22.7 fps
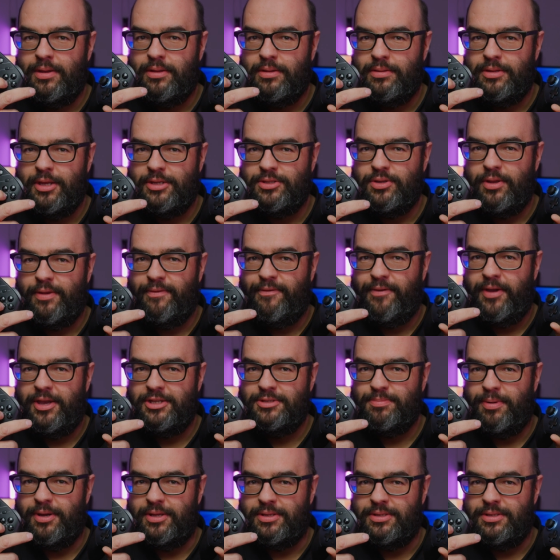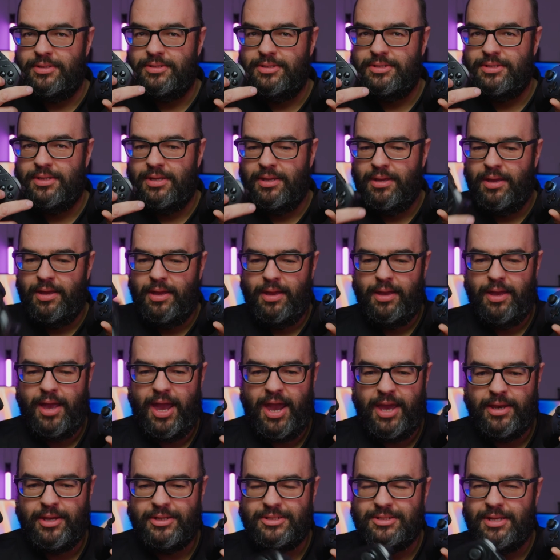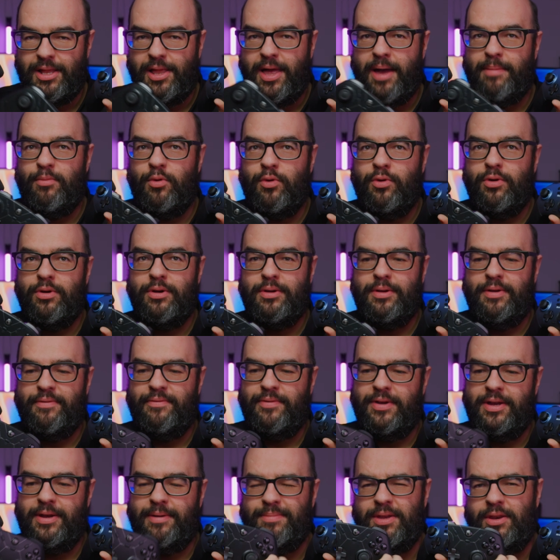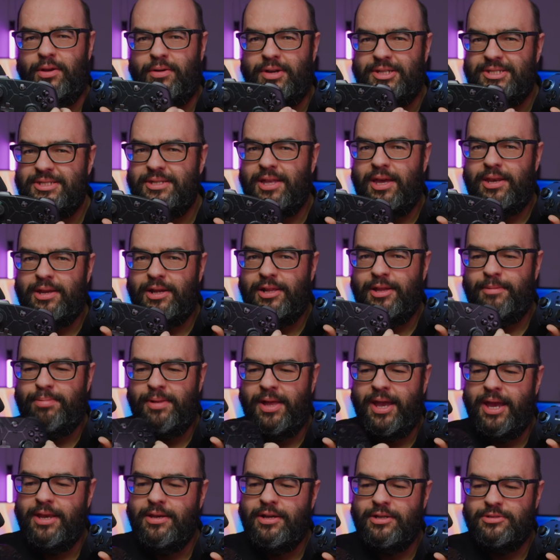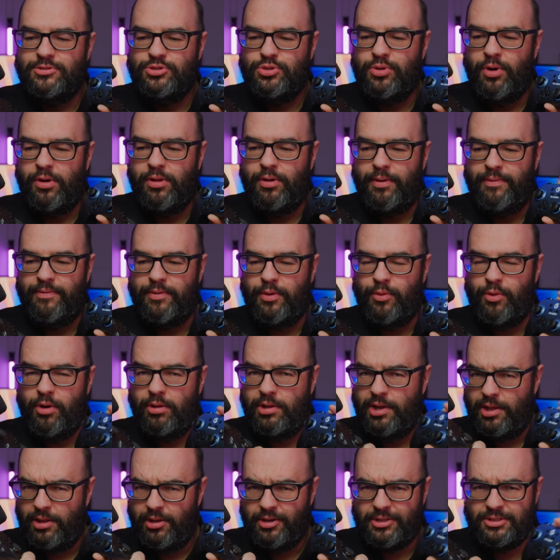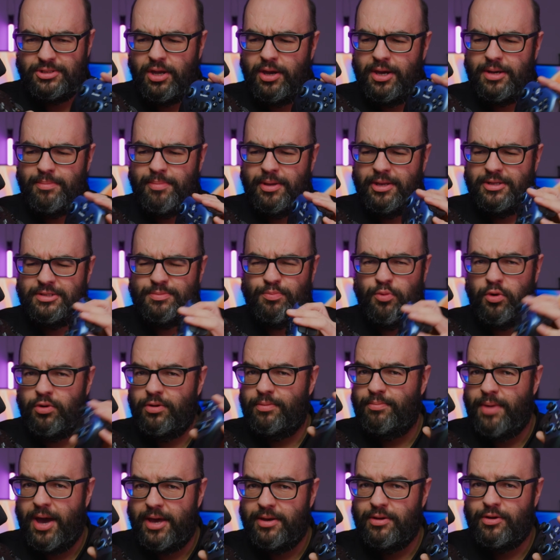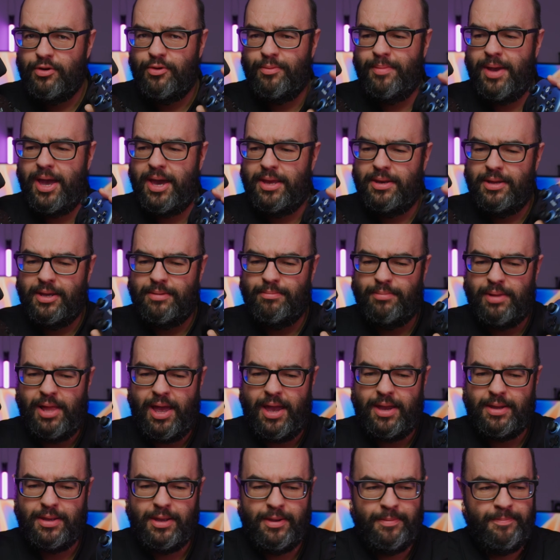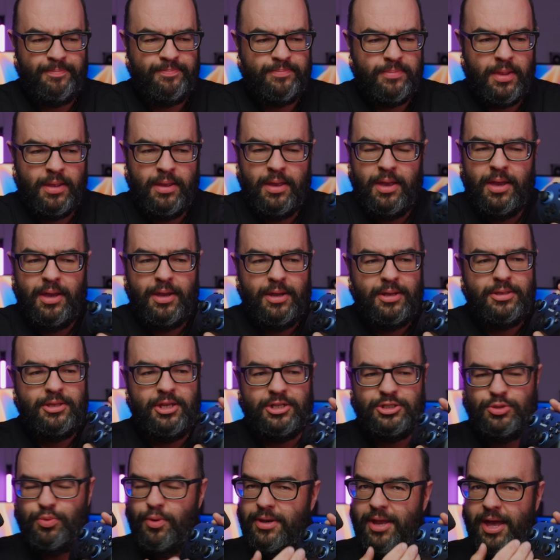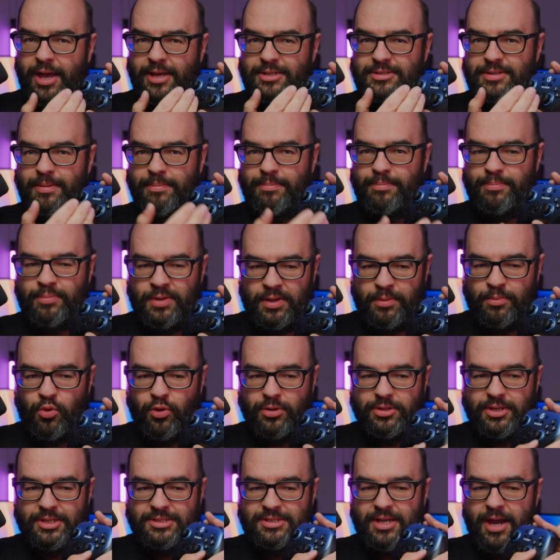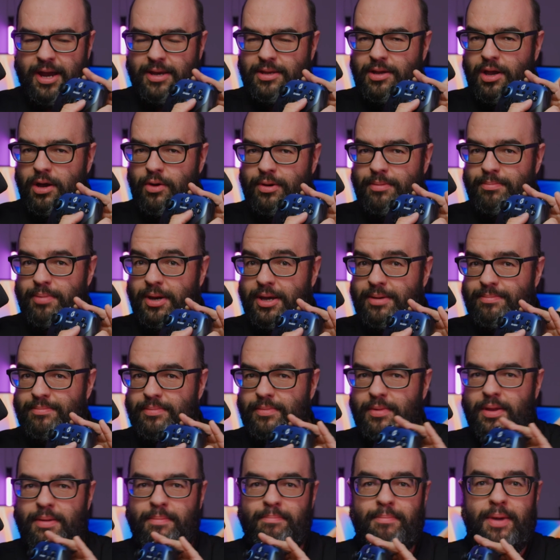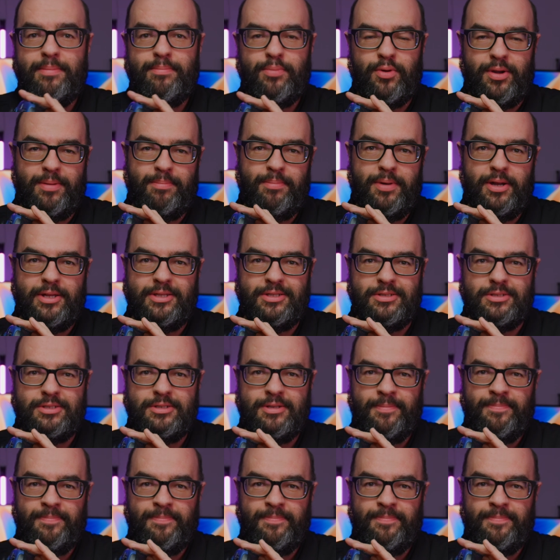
these are the face buttons. And it's a lot more of a, aesthetically plain controller, if you will. It looks good, but it's more monochromatic and black. This one has a more design going, but membrane buttons.